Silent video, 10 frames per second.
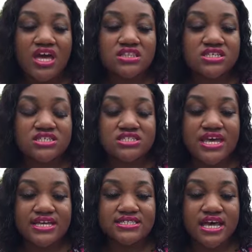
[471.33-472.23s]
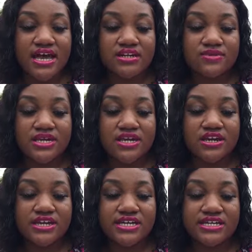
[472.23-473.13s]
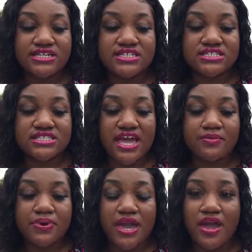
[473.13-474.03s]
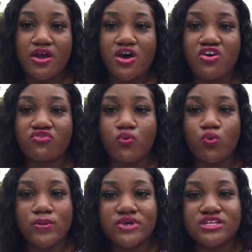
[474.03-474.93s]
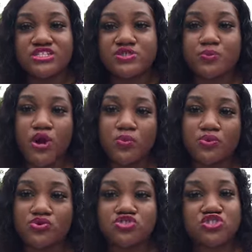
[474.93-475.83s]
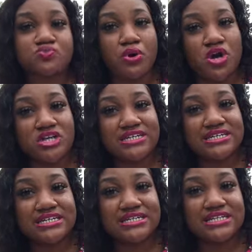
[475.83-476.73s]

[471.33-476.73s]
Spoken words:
This next item here is a pair of women's purple sparkly